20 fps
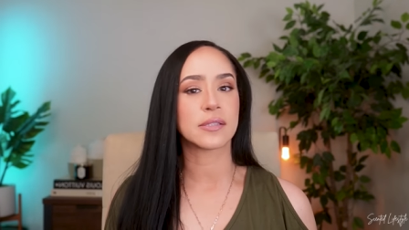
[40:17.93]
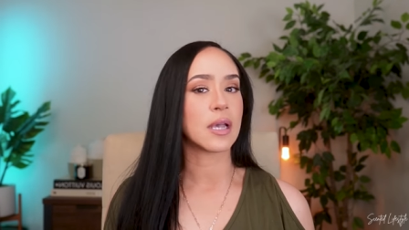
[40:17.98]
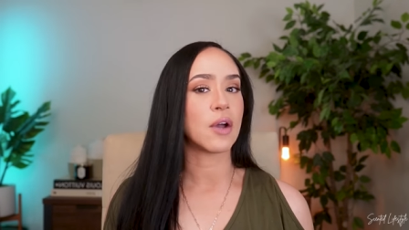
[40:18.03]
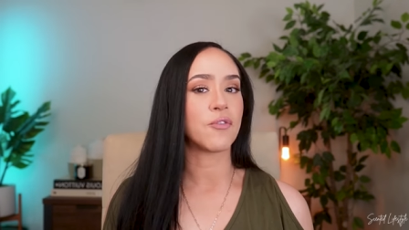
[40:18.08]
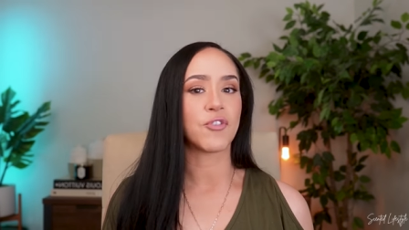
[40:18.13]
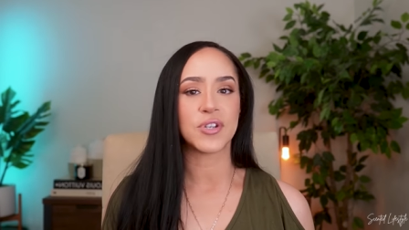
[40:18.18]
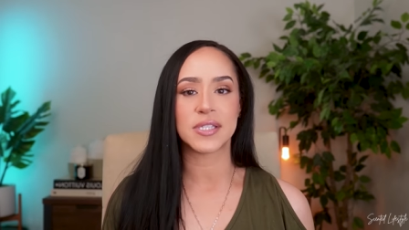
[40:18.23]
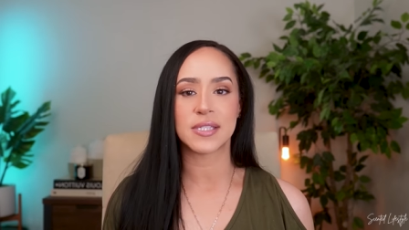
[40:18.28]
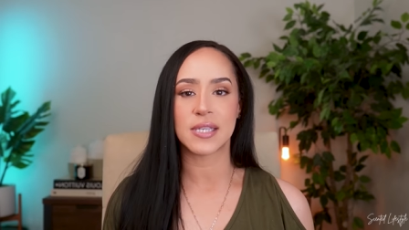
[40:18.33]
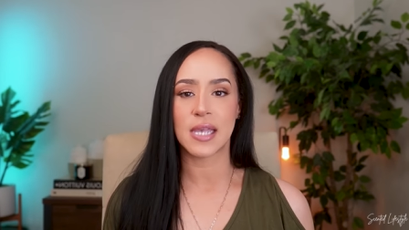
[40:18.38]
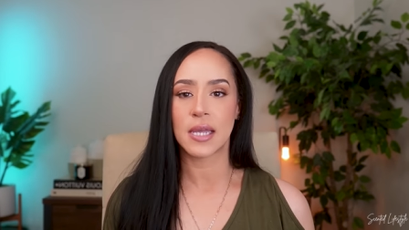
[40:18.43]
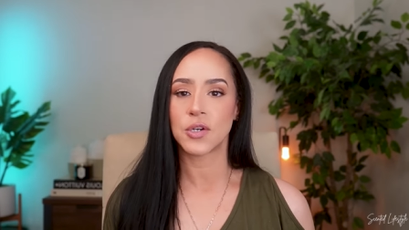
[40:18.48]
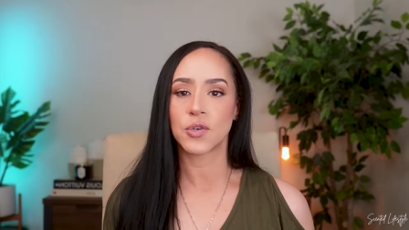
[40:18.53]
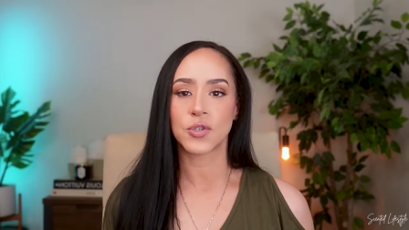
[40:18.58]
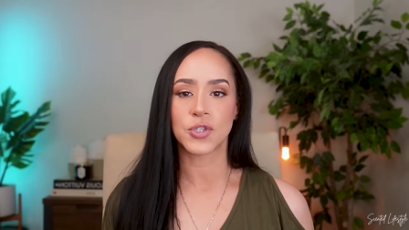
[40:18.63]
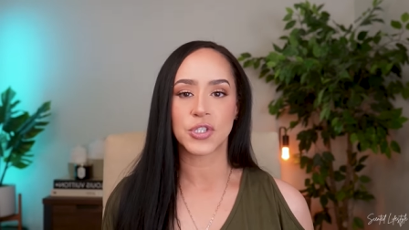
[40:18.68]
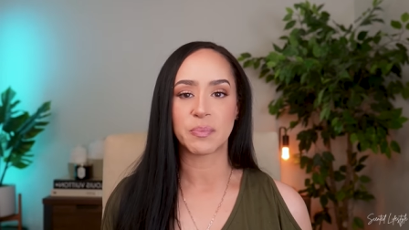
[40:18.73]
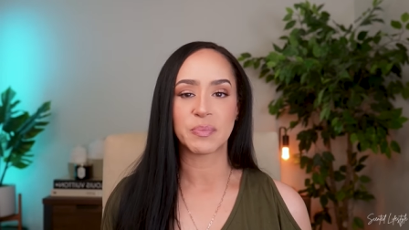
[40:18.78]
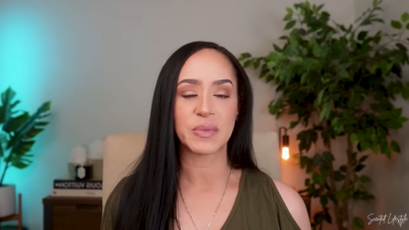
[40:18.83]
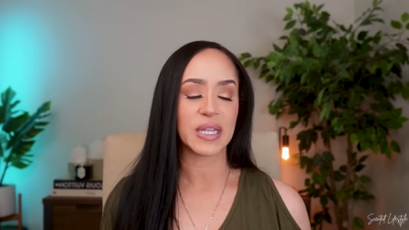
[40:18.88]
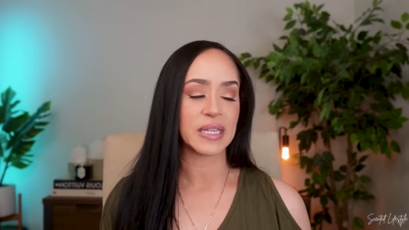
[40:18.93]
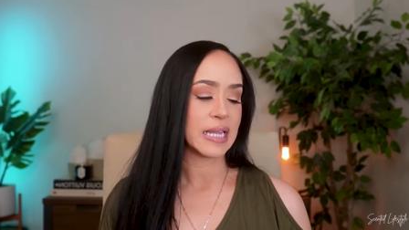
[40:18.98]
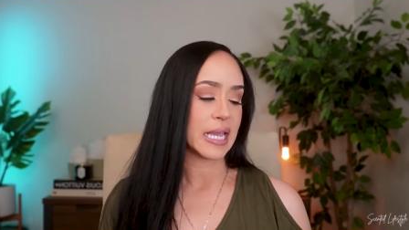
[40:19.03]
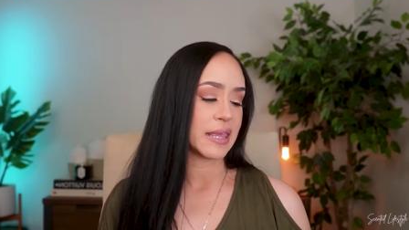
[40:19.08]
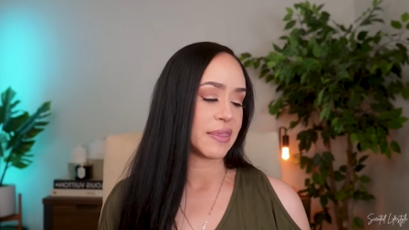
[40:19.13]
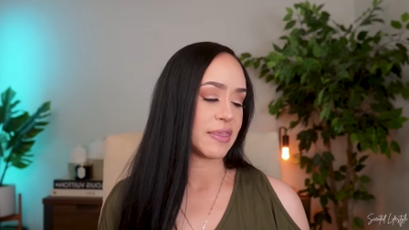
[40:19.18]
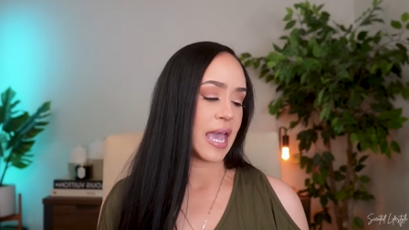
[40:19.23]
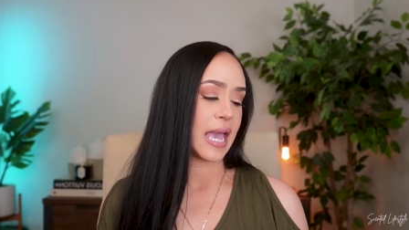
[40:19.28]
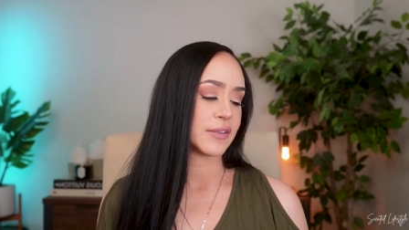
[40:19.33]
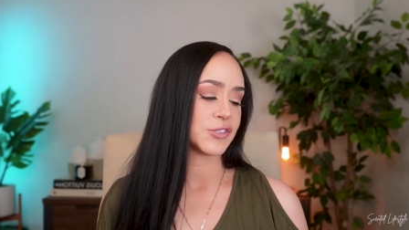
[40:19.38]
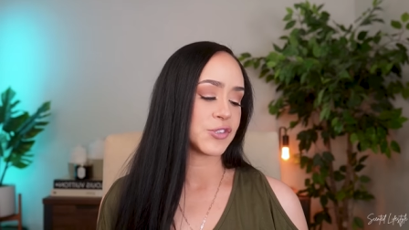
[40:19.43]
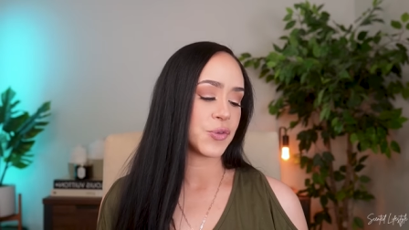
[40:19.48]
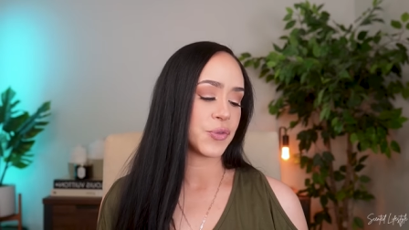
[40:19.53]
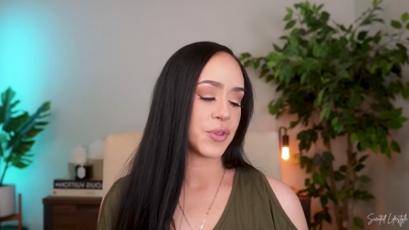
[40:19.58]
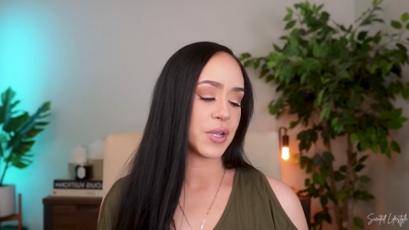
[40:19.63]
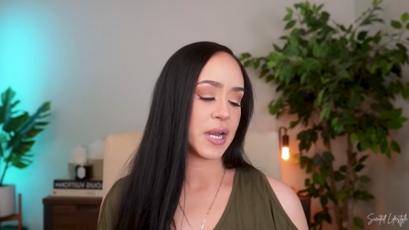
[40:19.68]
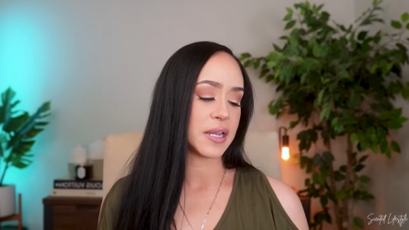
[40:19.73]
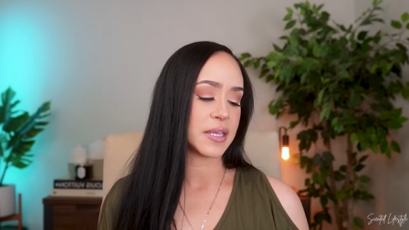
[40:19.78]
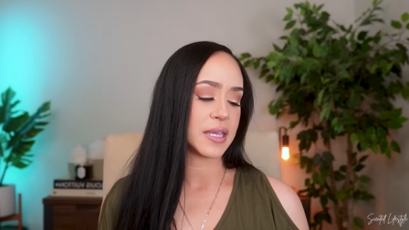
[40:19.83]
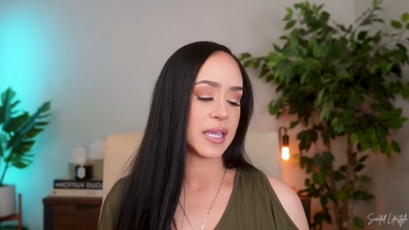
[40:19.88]
a discovery set or something like
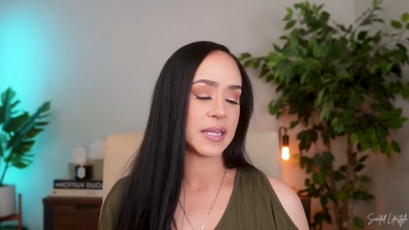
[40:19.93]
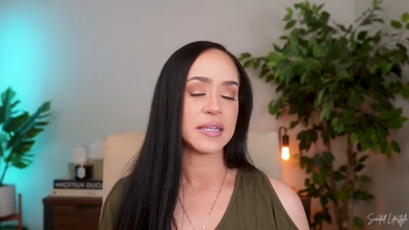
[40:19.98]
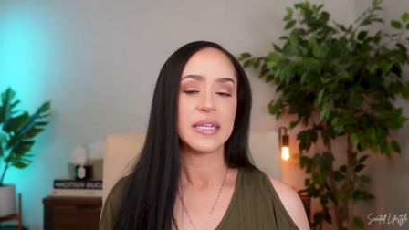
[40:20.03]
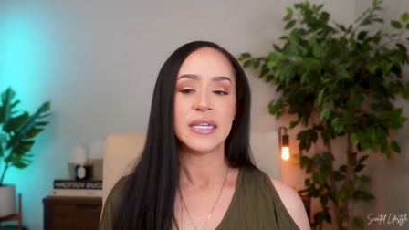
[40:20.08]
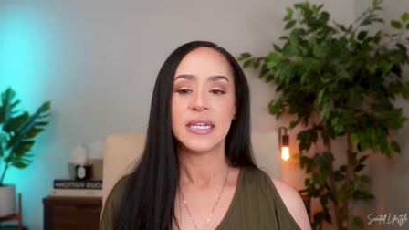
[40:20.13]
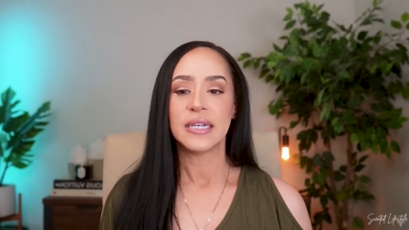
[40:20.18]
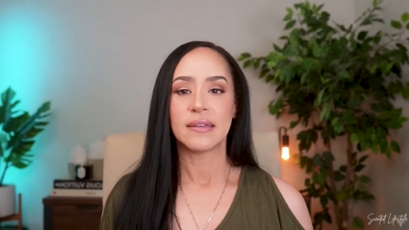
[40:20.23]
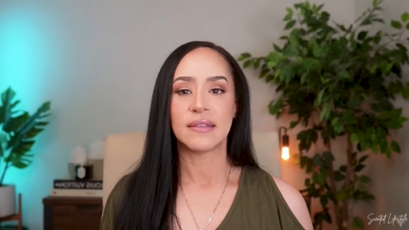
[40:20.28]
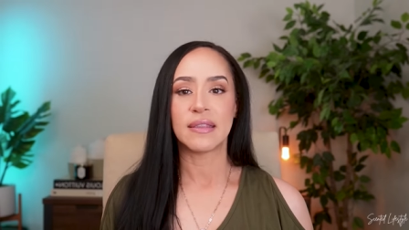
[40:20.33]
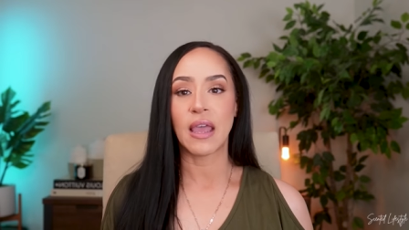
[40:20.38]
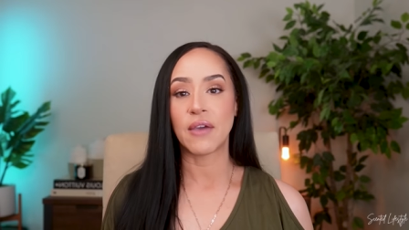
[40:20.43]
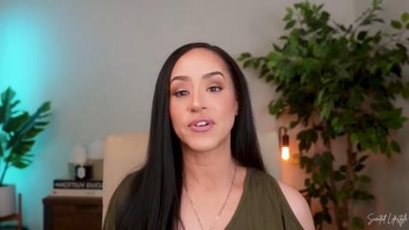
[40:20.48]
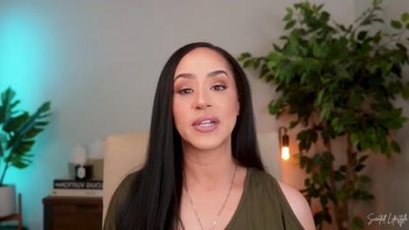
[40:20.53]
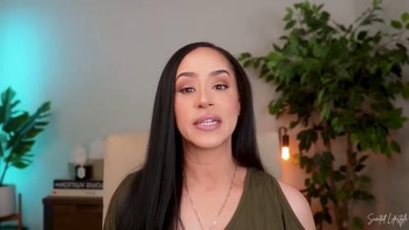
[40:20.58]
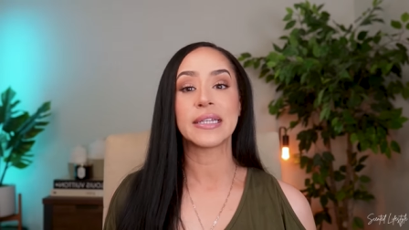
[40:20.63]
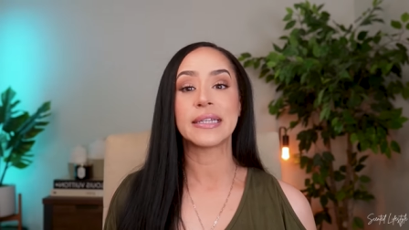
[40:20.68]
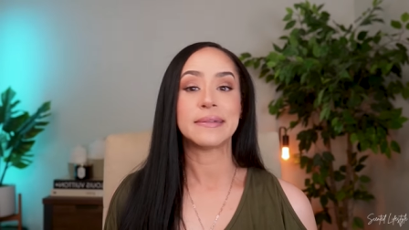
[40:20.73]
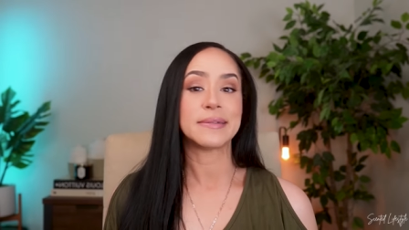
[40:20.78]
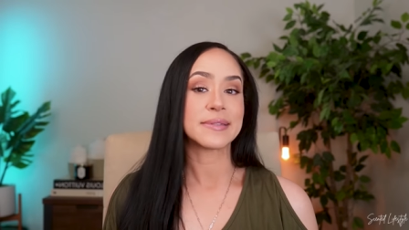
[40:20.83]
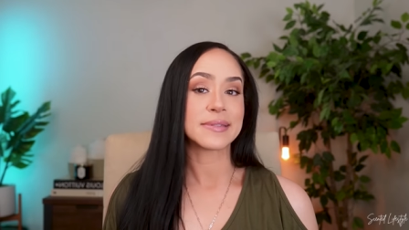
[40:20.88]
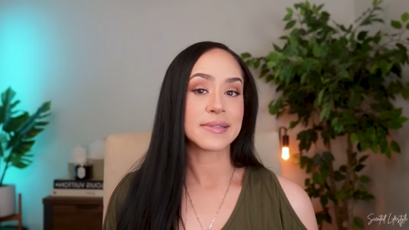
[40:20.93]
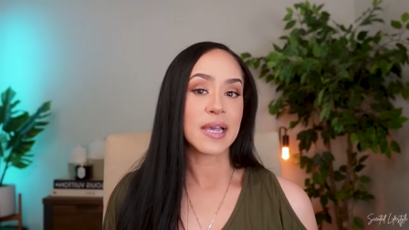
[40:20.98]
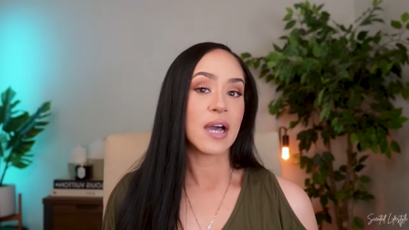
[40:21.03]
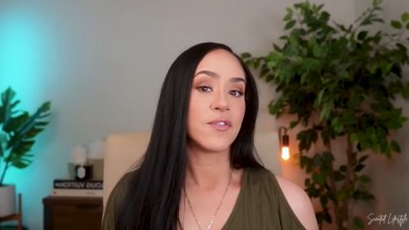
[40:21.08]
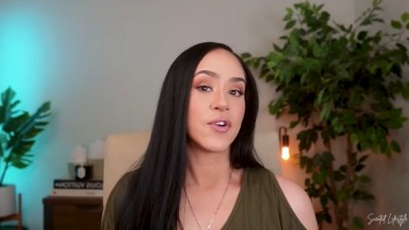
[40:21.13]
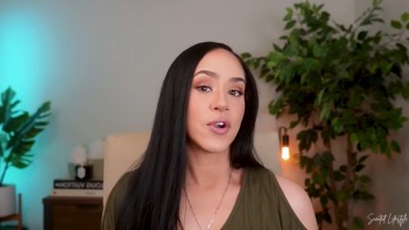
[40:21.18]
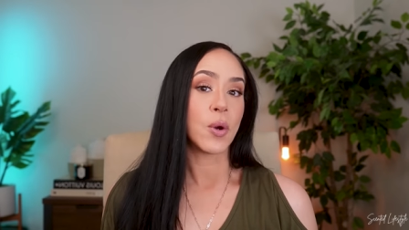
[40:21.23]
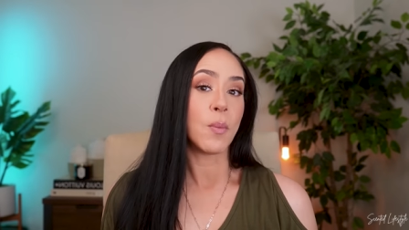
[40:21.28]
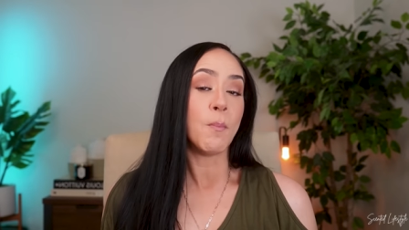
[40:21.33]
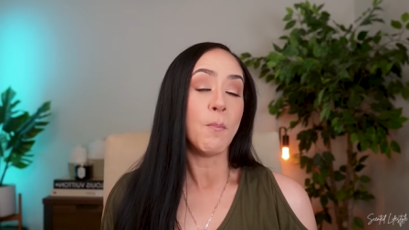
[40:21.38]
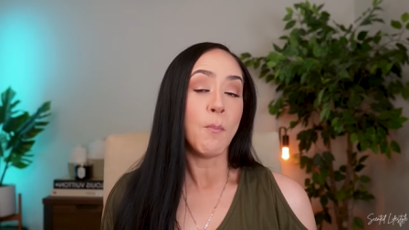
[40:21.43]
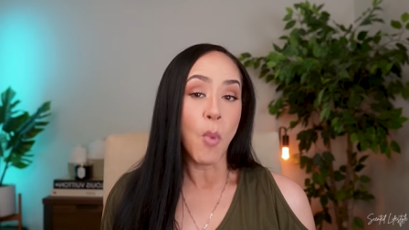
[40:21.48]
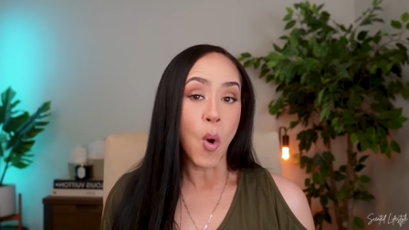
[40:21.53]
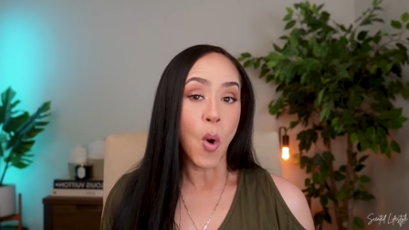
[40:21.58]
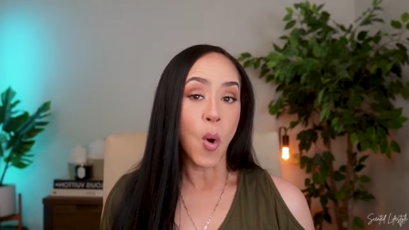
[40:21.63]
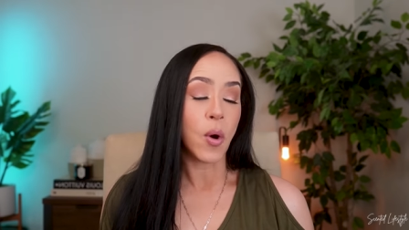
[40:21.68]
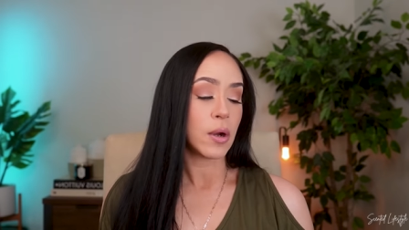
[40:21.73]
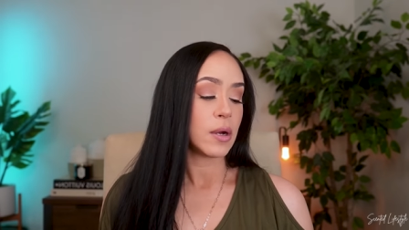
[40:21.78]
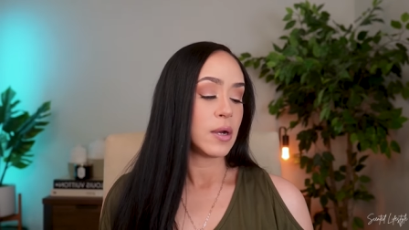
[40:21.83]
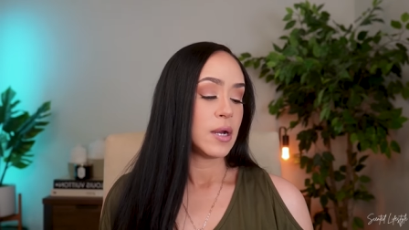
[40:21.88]
that so that I can definitely discover
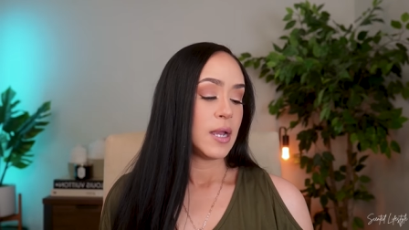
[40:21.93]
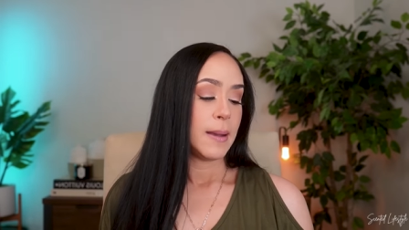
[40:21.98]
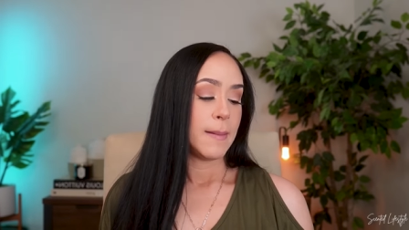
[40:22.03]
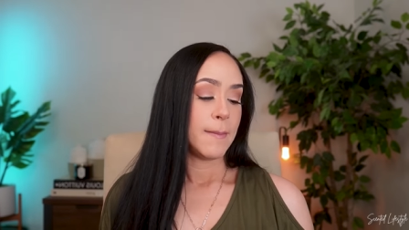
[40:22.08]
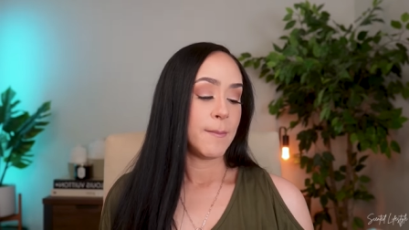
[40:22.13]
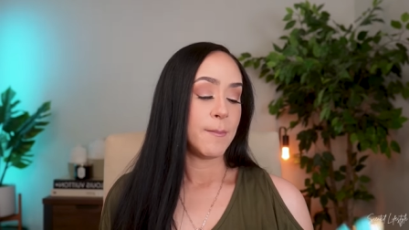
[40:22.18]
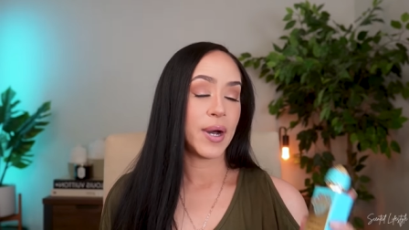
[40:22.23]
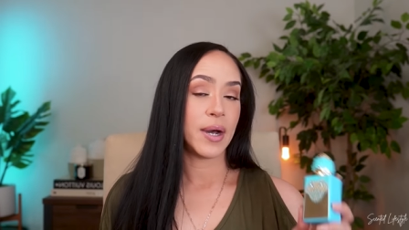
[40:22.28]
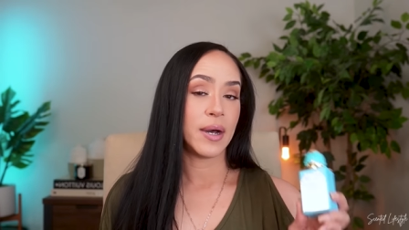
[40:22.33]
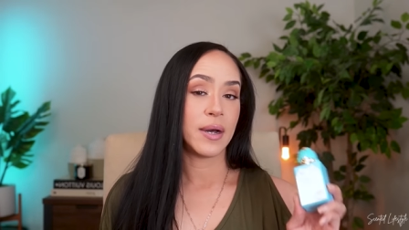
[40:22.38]
more.